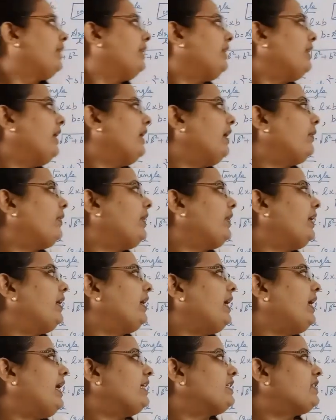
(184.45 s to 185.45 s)
Now here
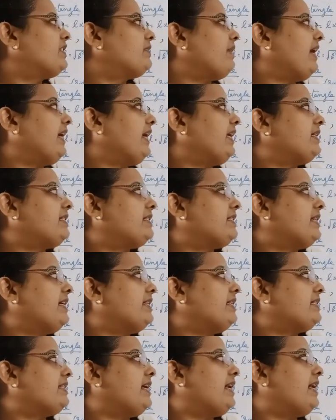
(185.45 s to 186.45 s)
S minus A
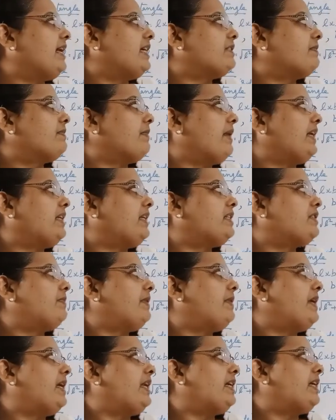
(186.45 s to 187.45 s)
is there, S minus
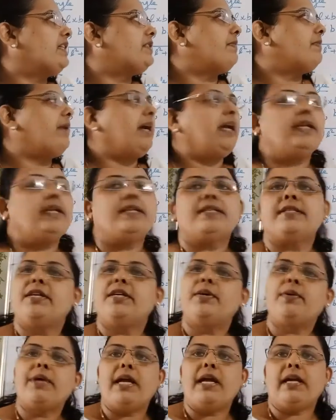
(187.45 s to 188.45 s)
B and S minus C,
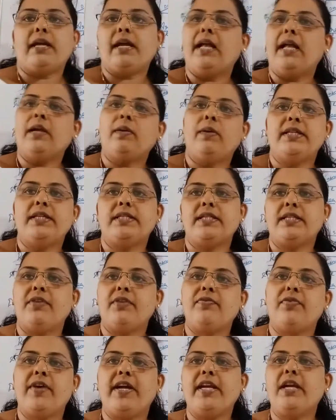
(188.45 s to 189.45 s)
you can calculate it
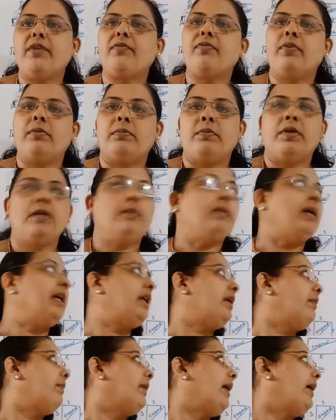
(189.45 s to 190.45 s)
and find and
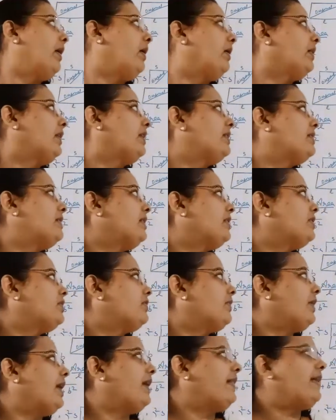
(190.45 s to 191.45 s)
multiply all these things
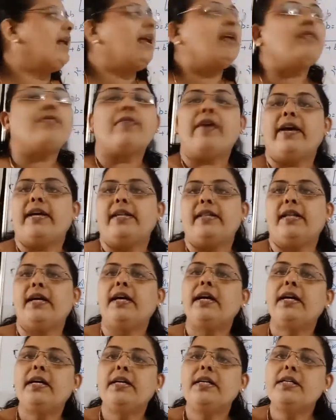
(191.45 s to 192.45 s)
together and find the
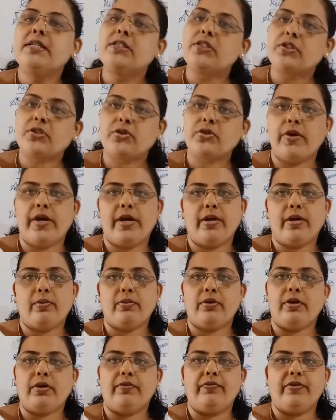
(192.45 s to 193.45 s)
square
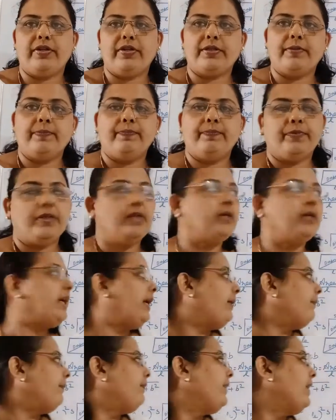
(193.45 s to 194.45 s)
root of it.
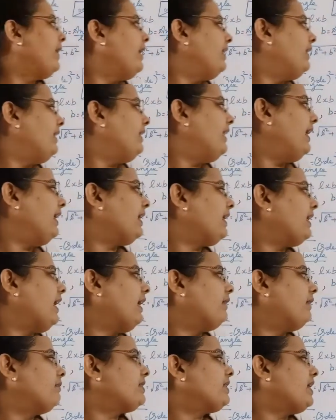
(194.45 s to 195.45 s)
Okay. Then
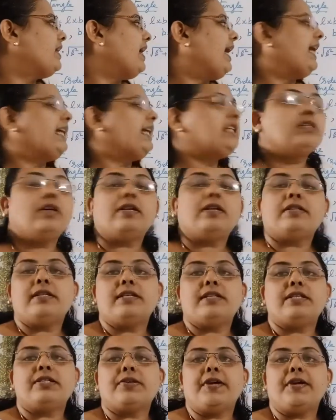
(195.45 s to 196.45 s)
comes
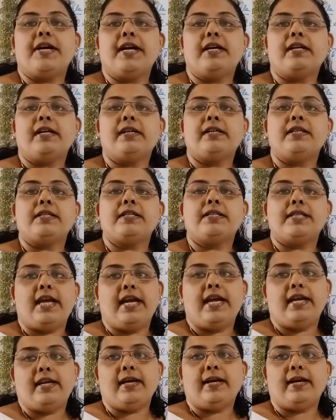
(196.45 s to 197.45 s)
isosceles triangles
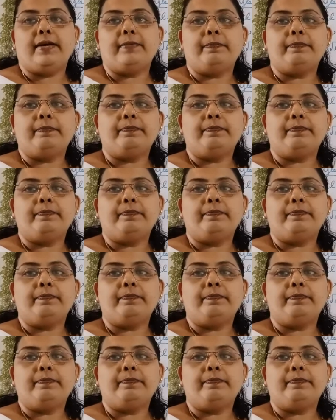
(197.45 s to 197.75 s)
area.